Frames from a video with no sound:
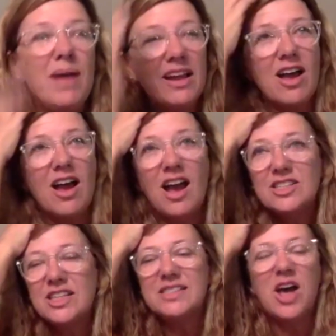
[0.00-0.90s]

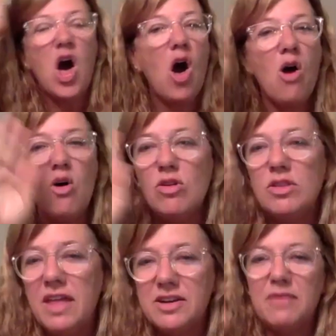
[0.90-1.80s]
gosh, that's a whole
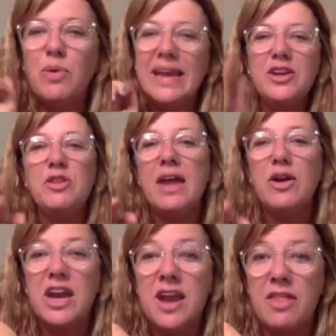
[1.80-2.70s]
nother, we can do that
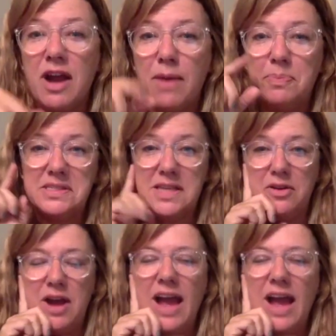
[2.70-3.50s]
on another episode.